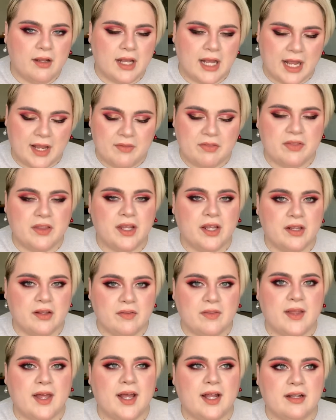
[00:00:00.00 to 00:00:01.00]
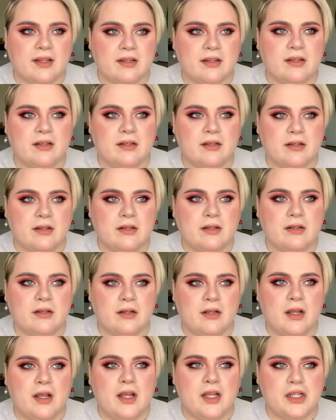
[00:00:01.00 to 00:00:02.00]
I think that
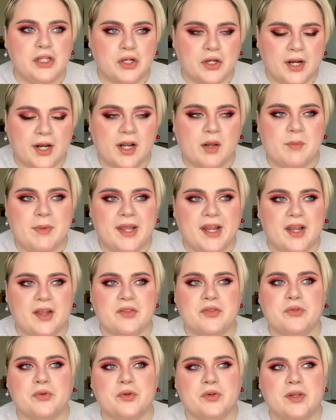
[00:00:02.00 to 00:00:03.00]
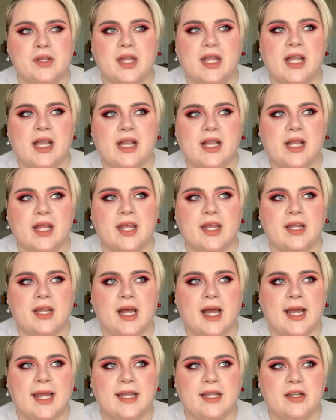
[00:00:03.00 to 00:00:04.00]
you're going to make it through this, and
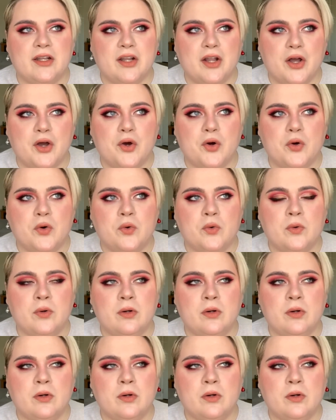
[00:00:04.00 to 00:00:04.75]
I know